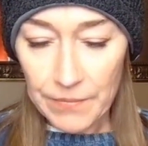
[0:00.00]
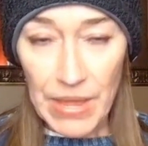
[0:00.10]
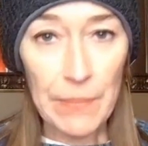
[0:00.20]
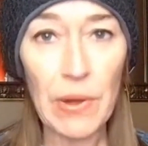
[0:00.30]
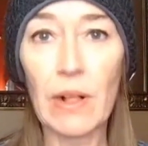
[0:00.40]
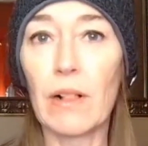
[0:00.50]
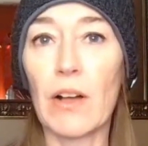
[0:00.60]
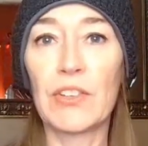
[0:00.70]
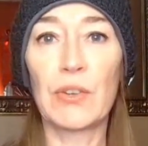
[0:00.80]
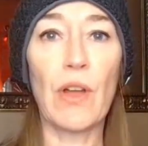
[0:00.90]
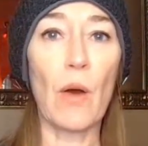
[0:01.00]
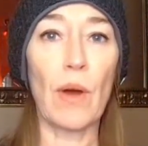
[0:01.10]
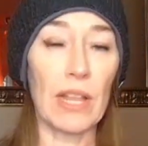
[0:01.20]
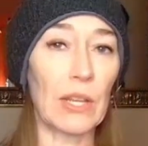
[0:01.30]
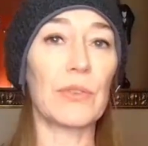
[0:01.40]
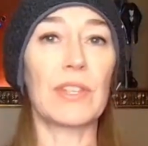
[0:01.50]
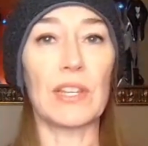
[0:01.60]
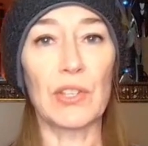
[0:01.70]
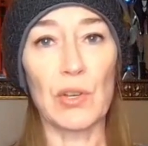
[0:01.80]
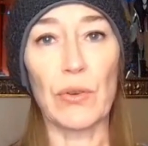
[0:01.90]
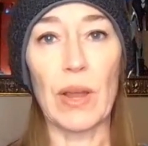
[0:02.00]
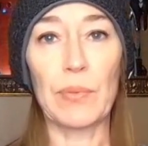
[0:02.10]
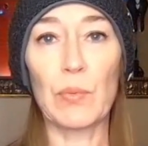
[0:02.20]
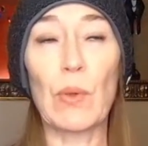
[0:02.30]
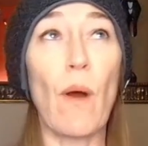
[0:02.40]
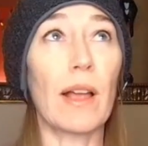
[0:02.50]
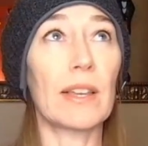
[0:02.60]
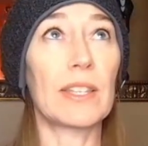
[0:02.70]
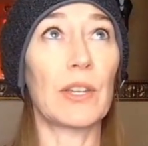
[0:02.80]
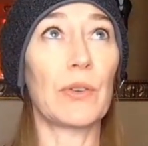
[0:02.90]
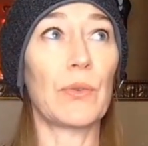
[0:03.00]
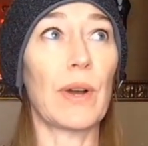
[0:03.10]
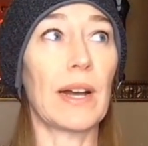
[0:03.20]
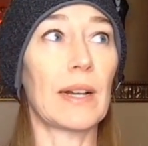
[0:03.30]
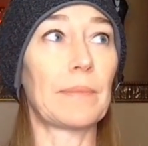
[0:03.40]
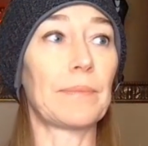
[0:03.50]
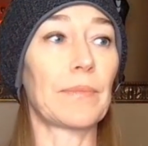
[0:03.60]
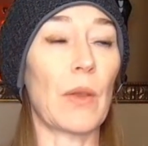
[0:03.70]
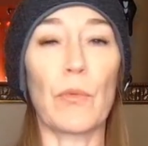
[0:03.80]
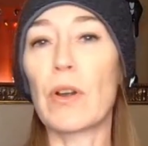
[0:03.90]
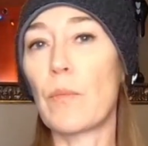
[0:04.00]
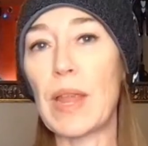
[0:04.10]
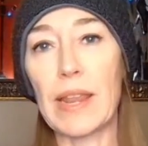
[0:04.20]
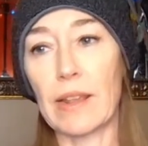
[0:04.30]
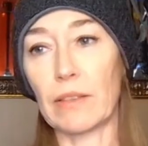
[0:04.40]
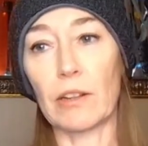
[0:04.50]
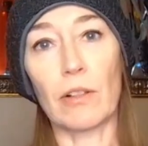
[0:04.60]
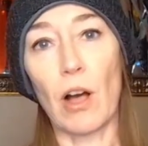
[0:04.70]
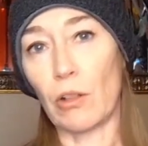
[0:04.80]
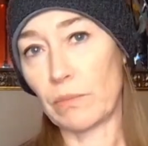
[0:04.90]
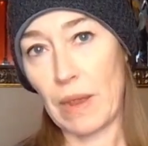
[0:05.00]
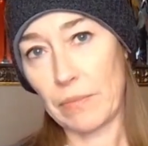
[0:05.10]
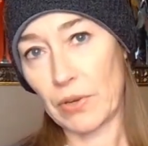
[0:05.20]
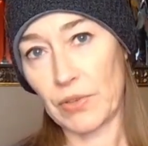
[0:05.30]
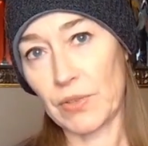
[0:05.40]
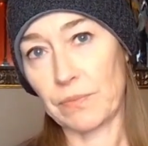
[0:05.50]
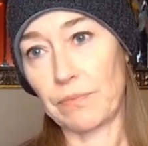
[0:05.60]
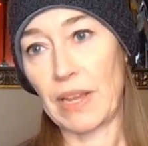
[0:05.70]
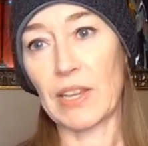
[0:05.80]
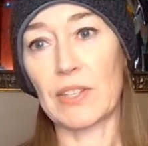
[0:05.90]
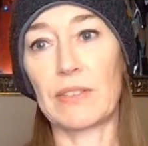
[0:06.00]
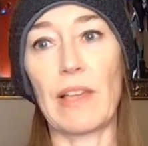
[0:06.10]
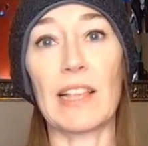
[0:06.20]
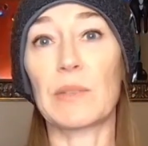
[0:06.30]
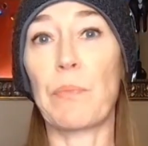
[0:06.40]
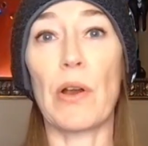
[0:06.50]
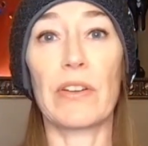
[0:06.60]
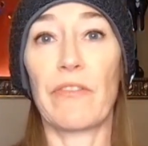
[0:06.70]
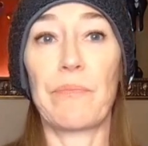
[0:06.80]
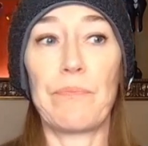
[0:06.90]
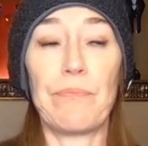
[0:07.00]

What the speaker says: people do not want to use these scripts. We want to, and we're obedient little cult members because that's part of